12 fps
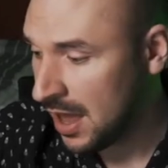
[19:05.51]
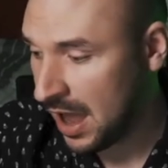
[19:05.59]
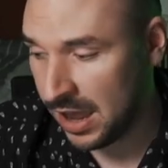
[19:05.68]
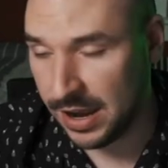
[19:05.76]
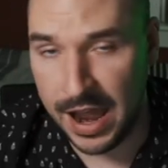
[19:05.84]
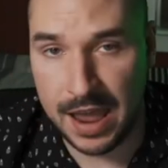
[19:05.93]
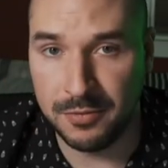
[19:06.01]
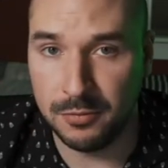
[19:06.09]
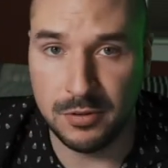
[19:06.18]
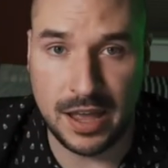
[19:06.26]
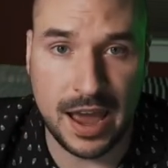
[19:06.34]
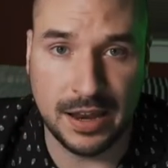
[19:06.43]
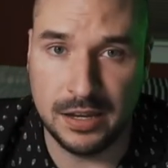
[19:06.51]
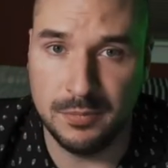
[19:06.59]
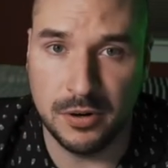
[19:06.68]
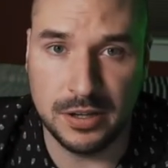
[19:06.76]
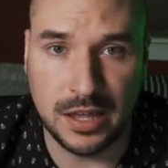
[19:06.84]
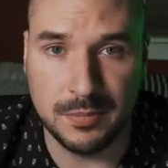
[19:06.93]
And I haven't really had
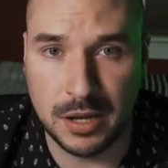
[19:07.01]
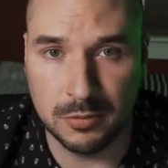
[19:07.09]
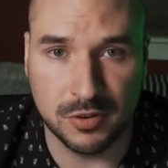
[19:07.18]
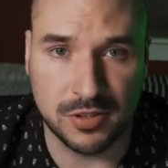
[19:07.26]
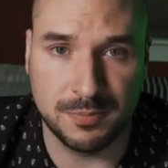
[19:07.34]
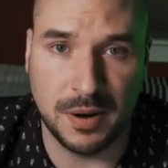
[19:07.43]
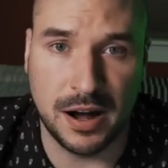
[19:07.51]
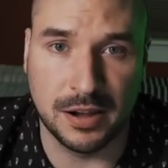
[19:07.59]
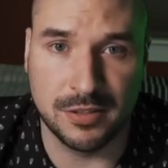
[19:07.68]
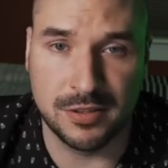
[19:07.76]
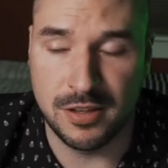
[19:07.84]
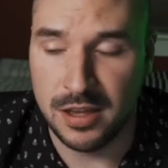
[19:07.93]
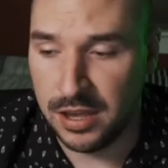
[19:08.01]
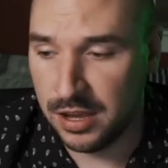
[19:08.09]
anybody give me a response,